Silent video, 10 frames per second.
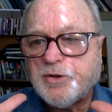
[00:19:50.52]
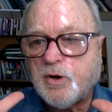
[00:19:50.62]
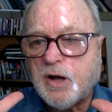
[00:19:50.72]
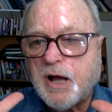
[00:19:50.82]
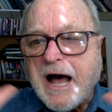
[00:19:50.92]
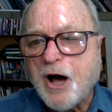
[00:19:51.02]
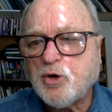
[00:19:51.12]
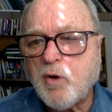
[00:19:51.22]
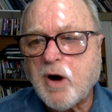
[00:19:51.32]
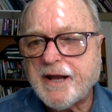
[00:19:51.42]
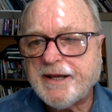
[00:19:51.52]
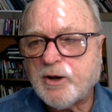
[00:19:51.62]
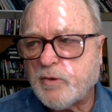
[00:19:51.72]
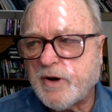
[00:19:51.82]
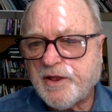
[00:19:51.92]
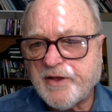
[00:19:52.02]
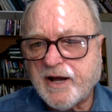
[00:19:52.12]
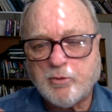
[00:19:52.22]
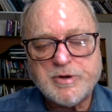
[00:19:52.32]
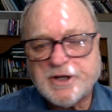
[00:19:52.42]
how do I get rid of that?
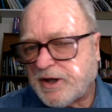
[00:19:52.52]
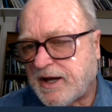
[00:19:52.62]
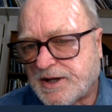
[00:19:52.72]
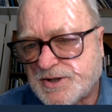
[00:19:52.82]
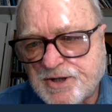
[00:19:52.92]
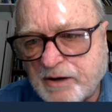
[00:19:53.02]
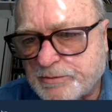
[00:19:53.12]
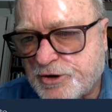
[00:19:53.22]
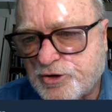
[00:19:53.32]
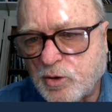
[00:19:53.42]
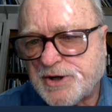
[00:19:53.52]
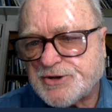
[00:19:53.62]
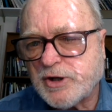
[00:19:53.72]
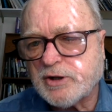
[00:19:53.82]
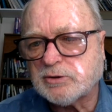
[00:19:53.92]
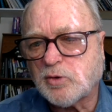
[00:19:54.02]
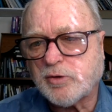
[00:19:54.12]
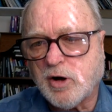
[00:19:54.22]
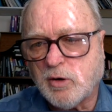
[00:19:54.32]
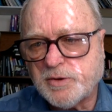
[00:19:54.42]
Well, you can't say rejoice in the Lord
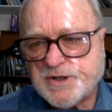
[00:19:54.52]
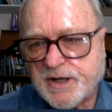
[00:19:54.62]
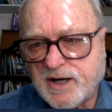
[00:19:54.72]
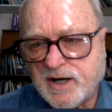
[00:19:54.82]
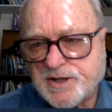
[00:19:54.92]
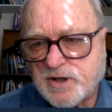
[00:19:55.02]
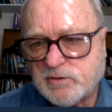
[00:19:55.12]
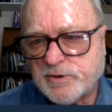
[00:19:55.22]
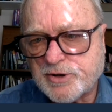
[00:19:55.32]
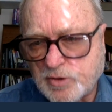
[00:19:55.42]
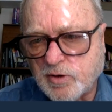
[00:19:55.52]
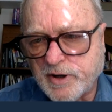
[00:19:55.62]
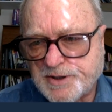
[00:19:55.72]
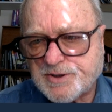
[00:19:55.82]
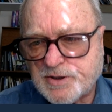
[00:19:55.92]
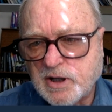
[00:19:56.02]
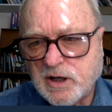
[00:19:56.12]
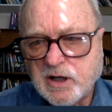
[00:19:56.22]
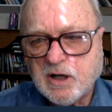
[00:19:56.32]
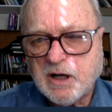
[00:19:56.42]
always. Again, I say rejoice.
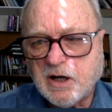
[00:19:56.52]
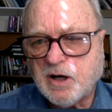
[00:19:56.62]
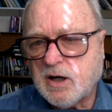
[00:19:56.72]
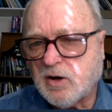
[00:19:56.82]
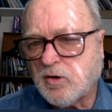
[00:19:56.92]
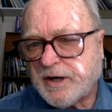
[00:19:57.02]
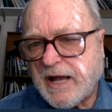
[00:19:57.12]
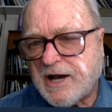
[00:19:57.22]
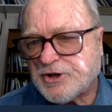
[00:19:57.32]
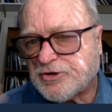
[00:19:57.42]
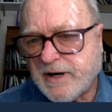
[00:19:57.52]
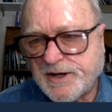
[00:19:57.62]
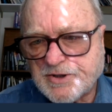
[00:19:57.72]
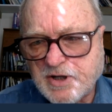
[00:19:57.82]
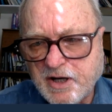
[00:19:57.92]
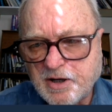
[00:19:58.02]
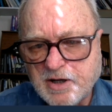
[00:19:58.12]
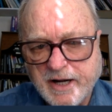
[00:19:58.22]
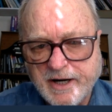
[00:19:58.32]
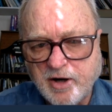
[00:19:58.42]
Uh, or cast your
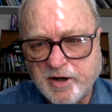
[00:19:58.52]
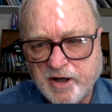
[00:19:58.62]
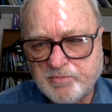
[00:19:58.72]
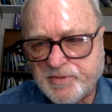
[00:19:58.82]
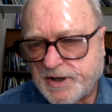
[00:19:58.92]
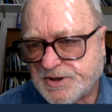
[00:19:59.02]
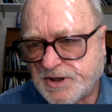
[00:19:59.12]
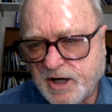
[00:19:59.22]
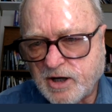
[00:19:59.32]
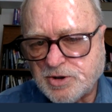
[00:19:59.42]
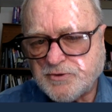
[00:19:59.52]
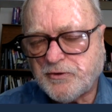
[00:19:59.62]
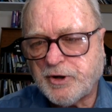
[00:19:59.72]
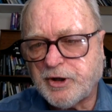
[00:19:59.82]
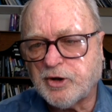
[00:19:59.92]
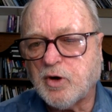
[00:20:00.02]
anxiety on him because he cares for you.